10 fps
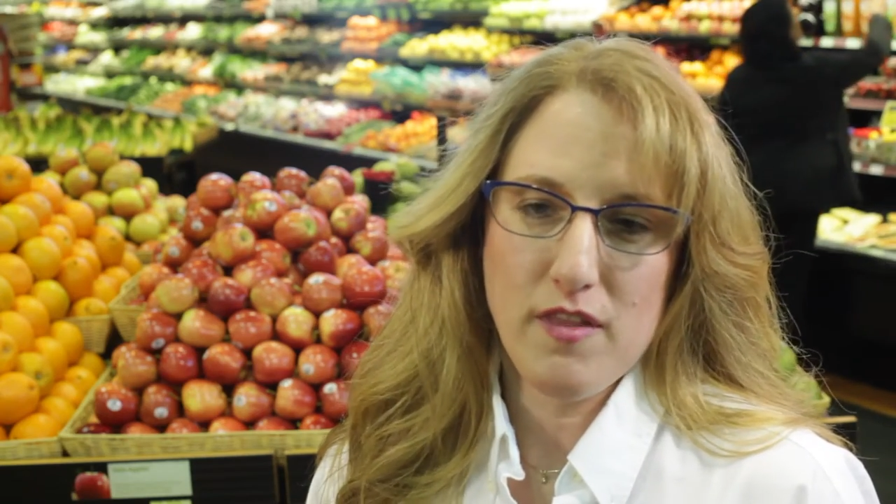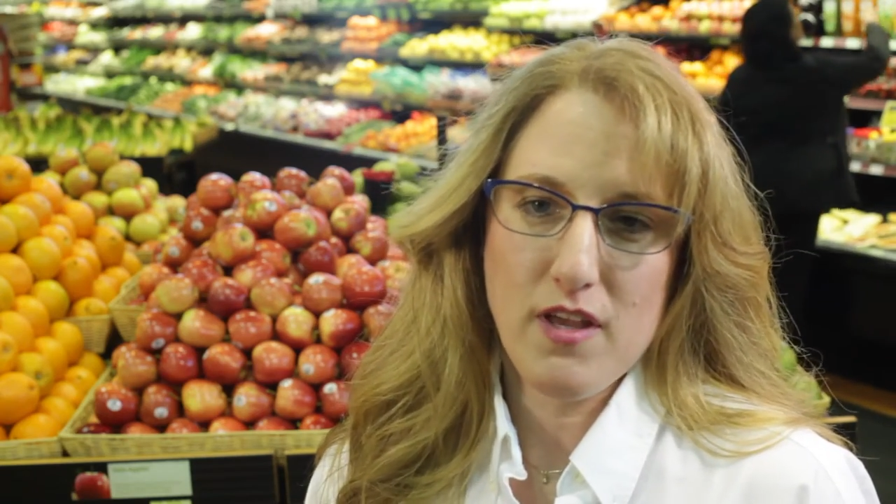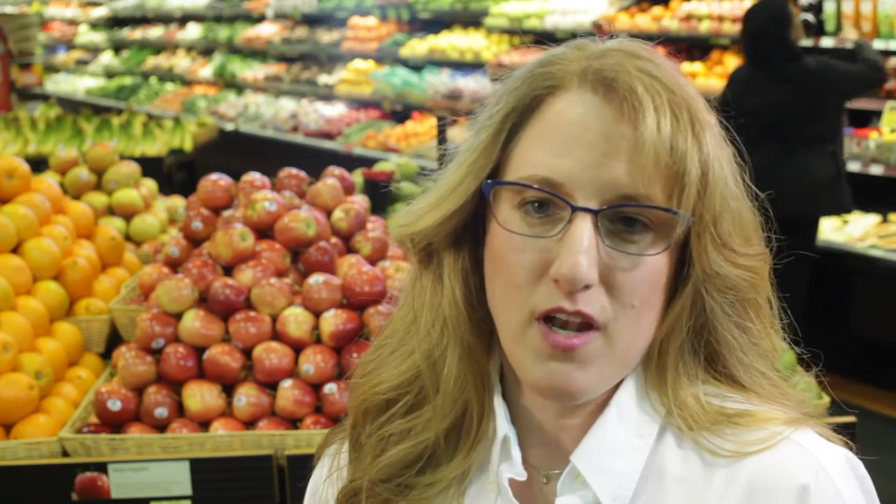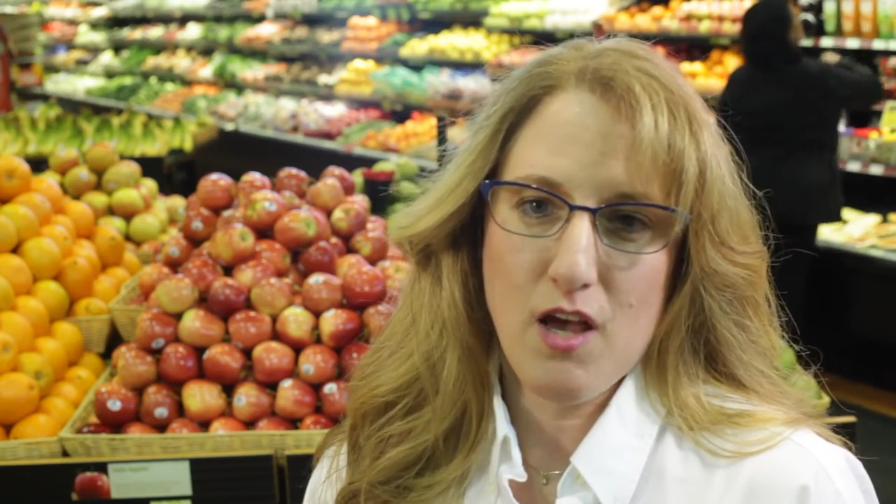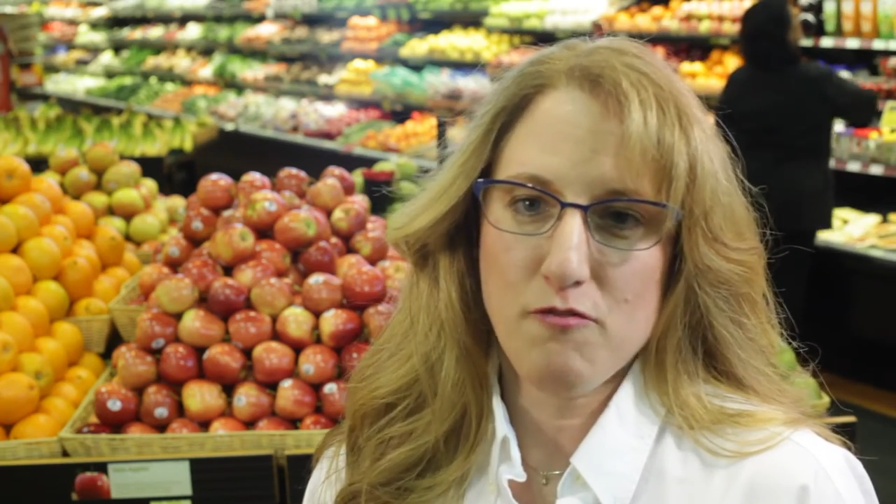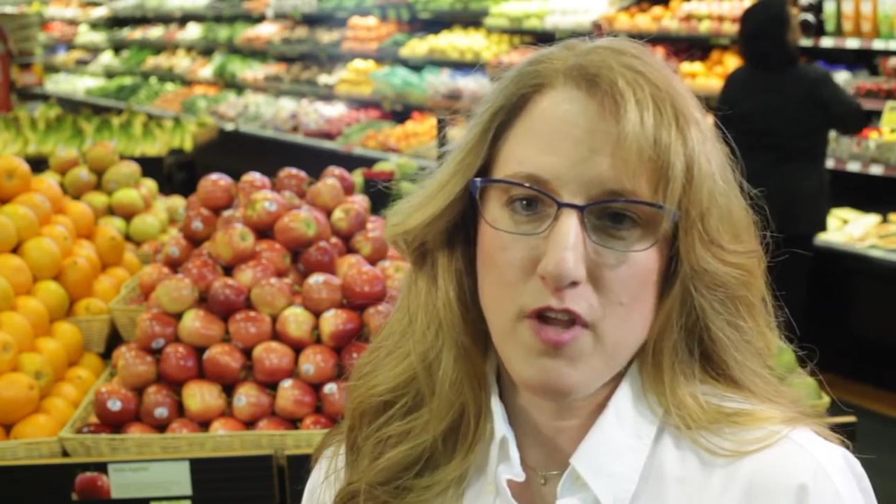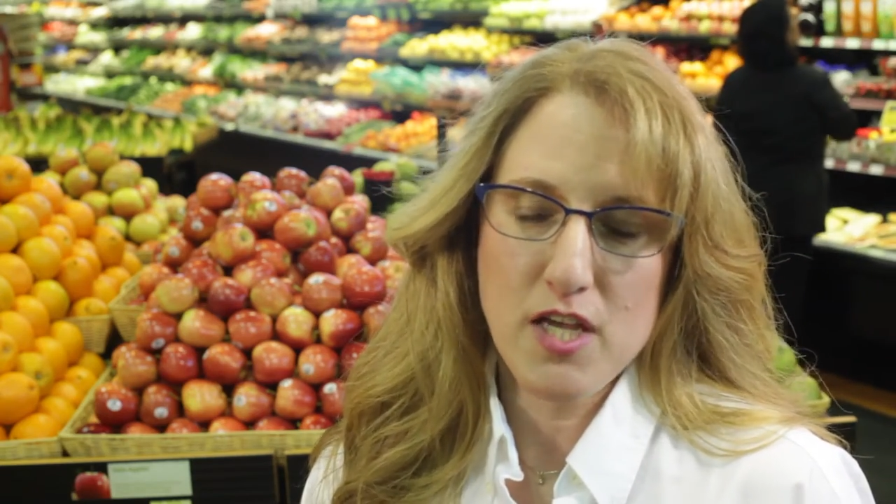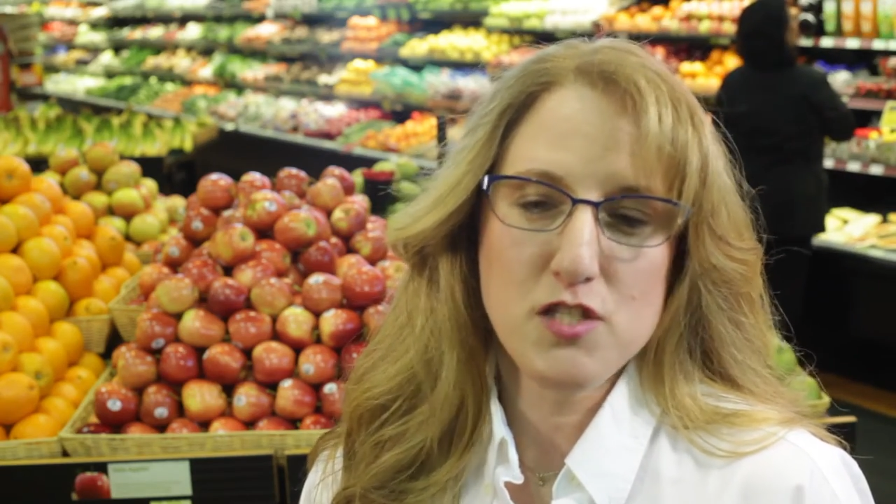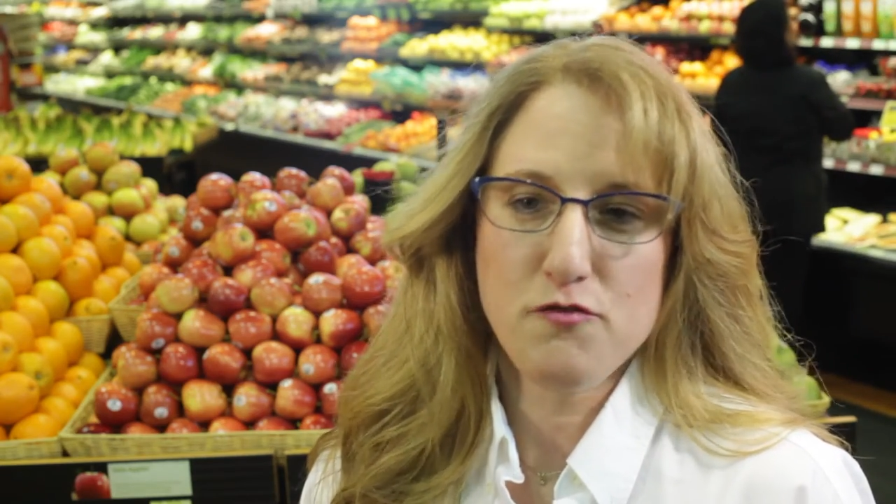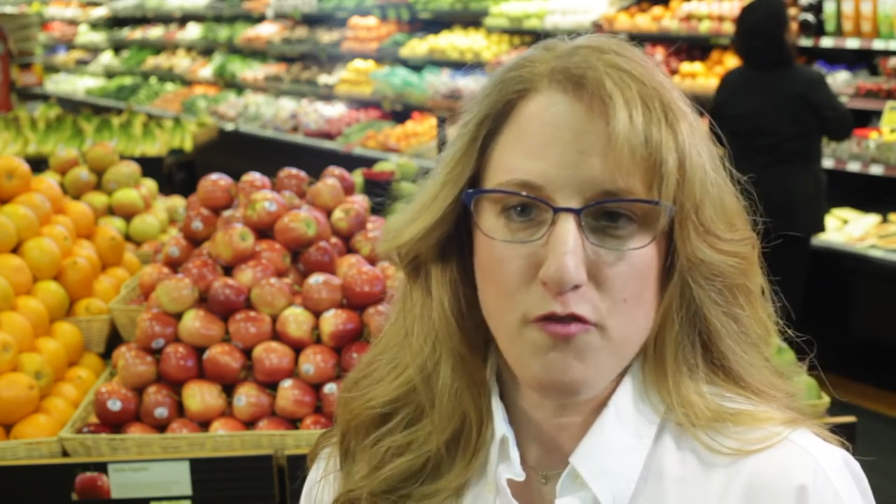they can have
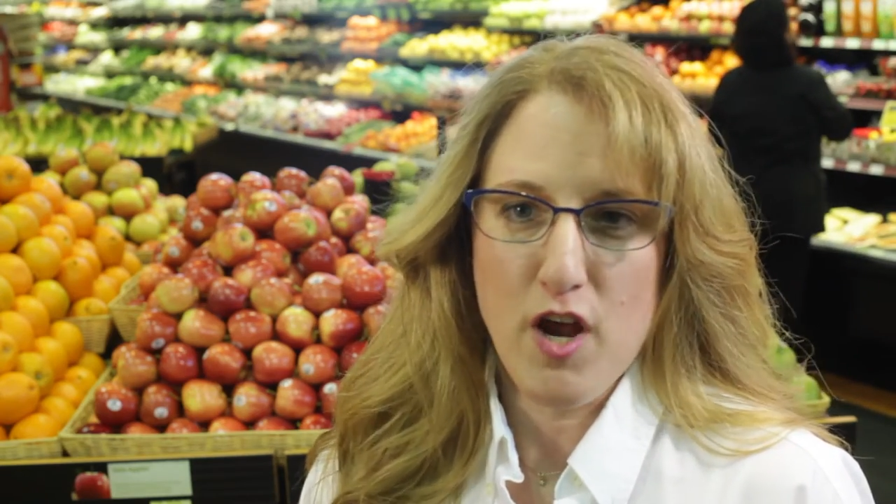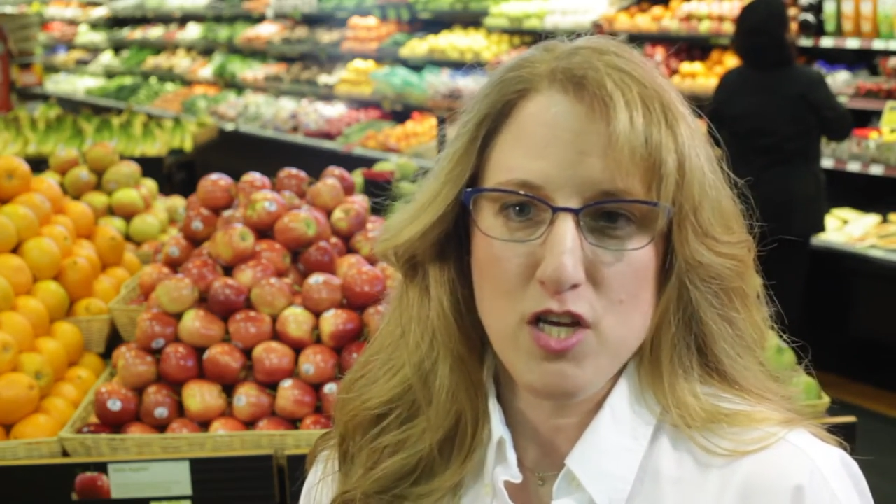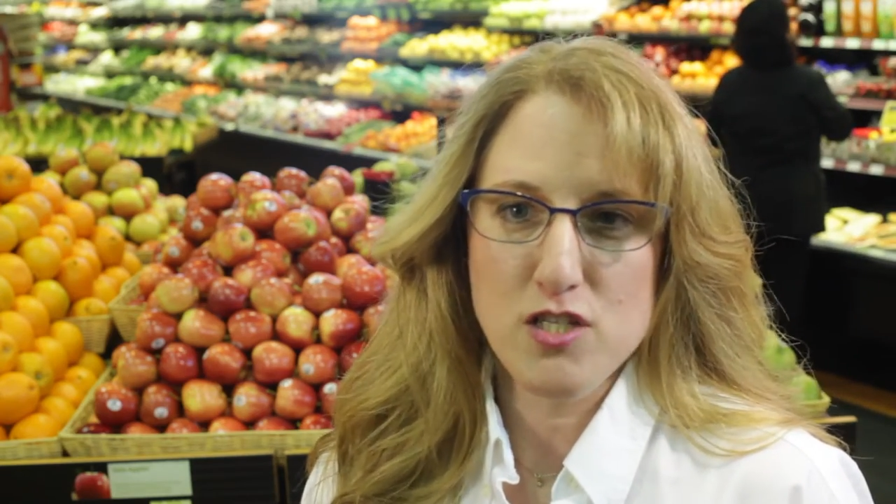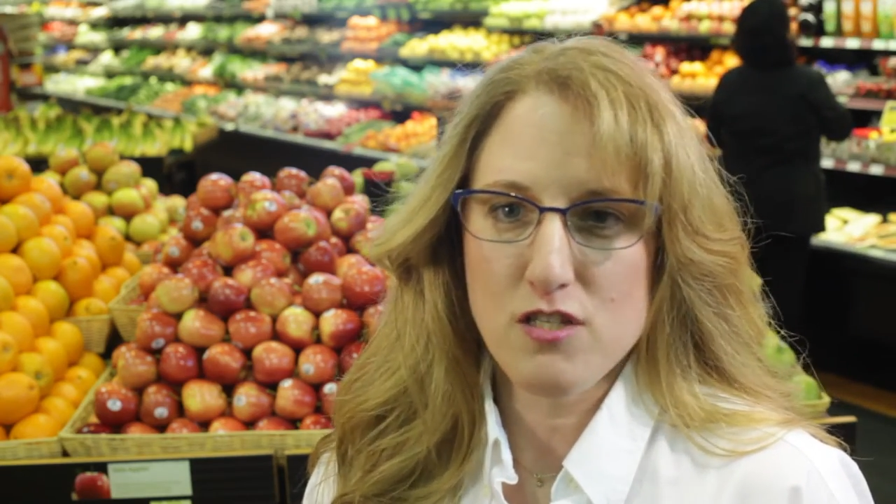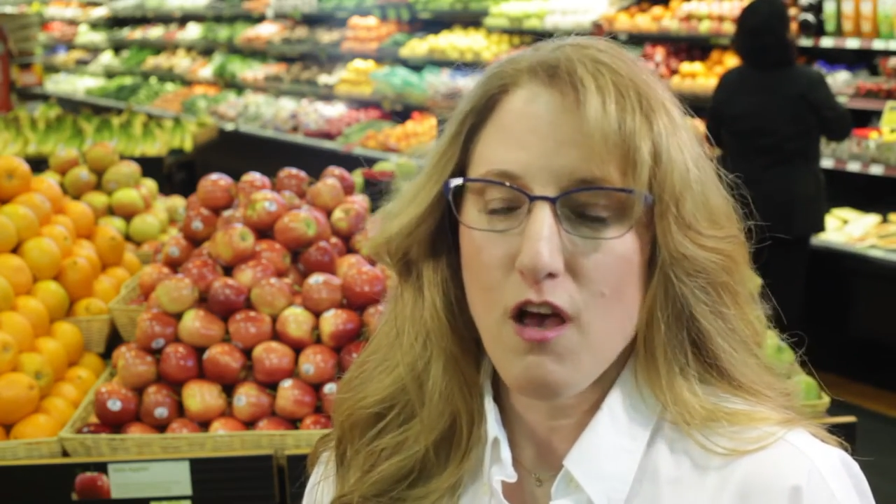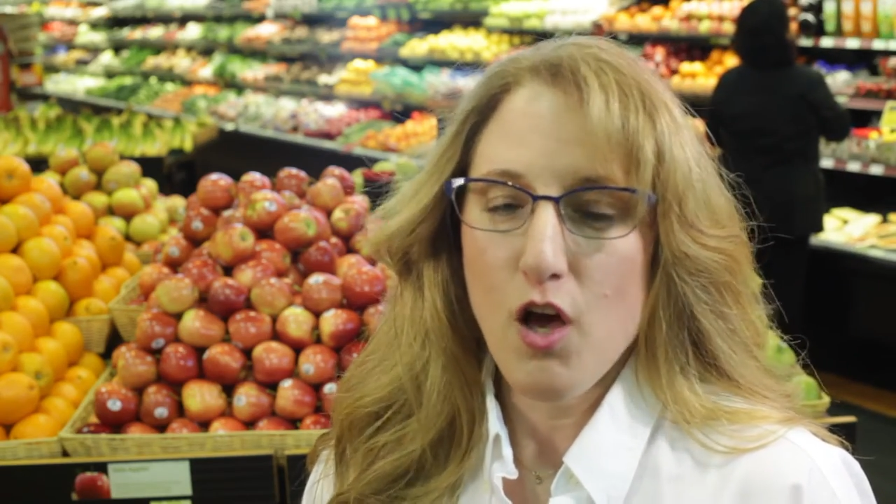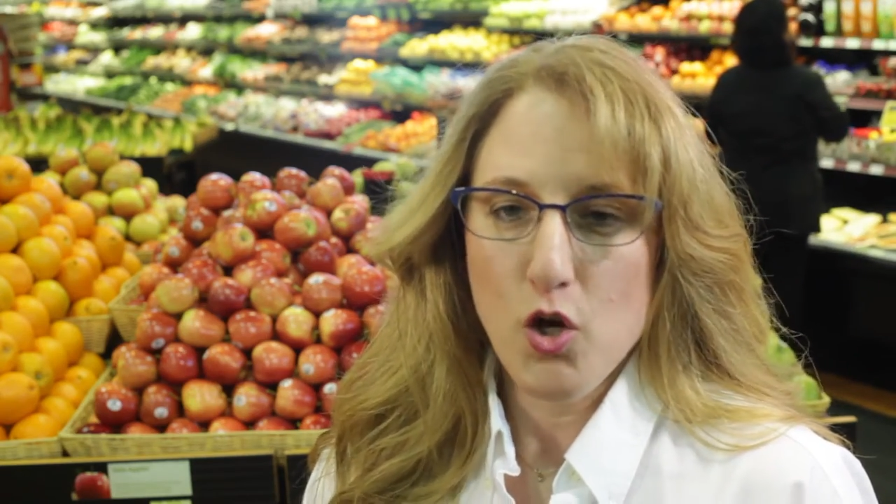nice, fresh